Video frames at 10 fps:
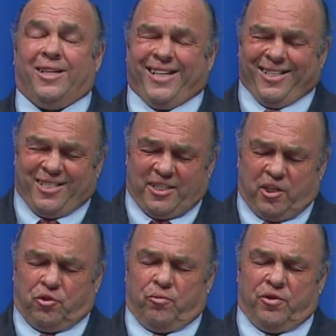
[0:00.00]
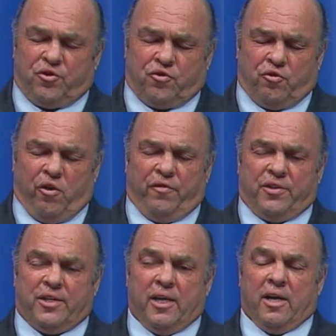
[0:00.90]
constituent
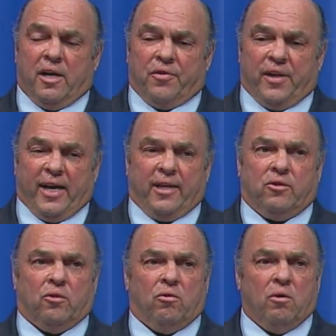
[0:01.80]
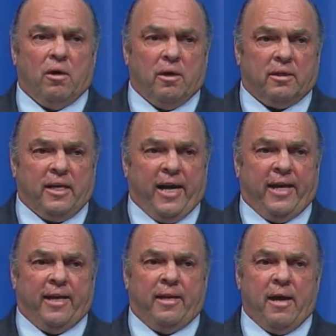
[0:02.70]
service that I do day
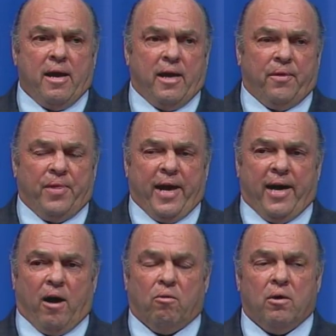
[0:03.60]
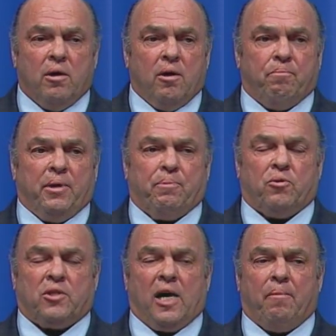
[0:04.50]
in and day out. People
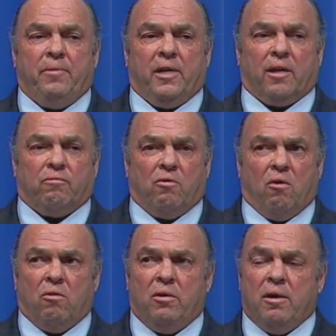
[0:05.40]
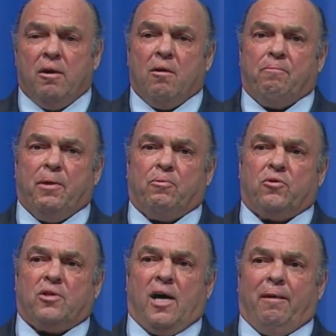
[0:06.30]
stop me on the road. People
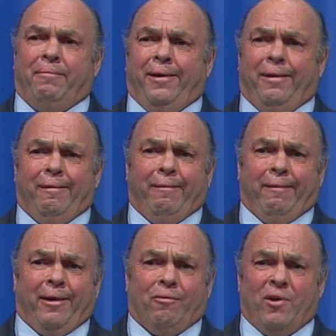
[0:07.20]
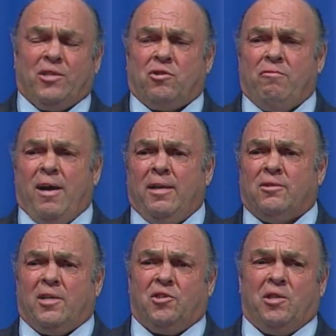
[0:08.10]
stop me in restaurants.
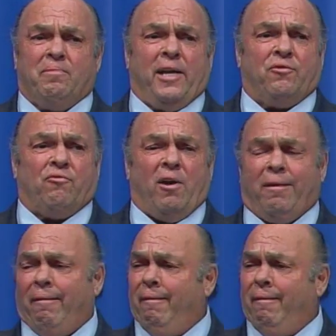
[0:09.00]
They see my truck.